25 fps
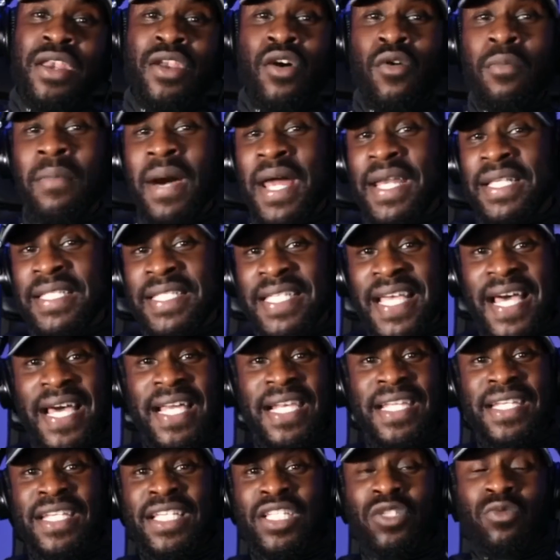know by the
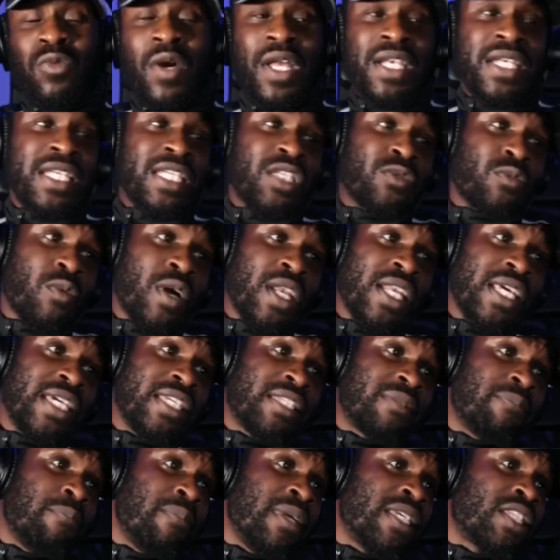title of this one, this one
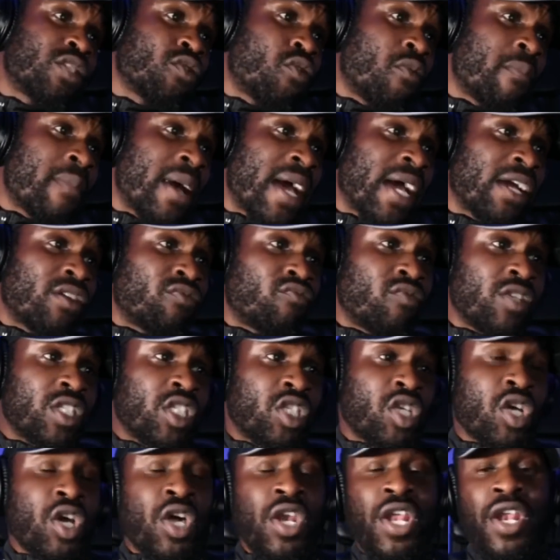is MizOrMac,
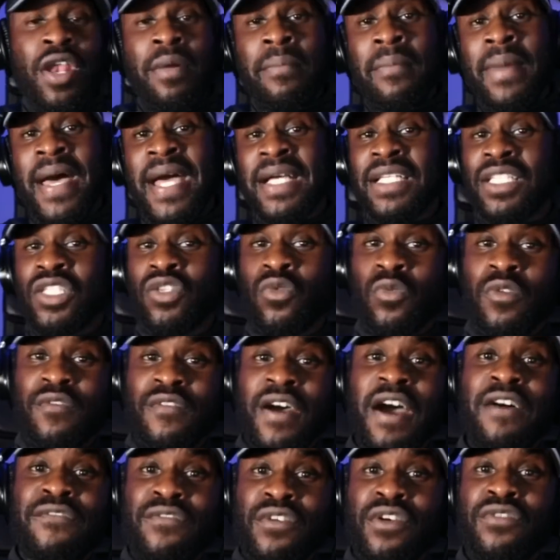Return of the Mac. So
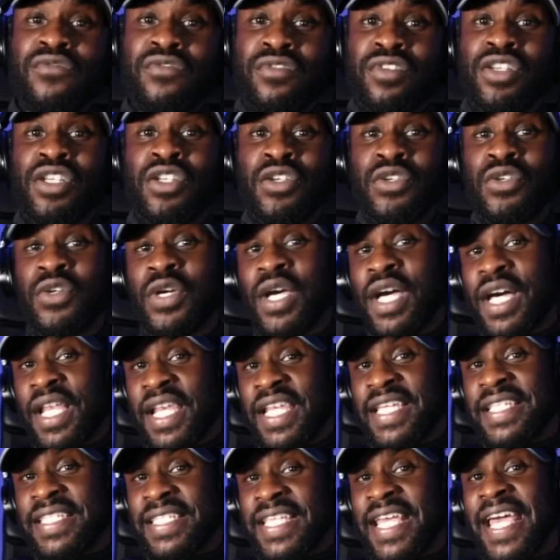without further ado,
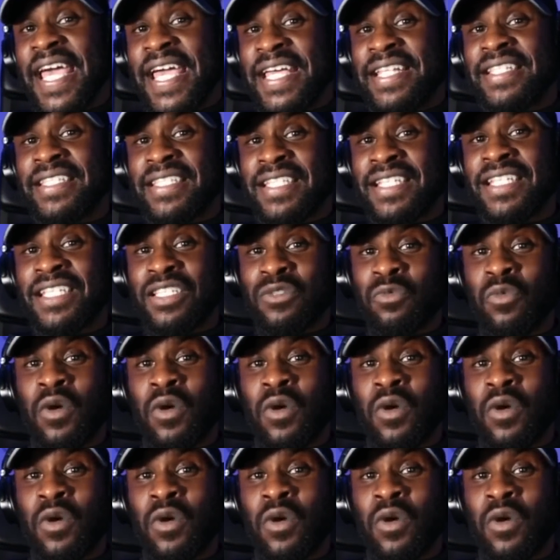let's get into this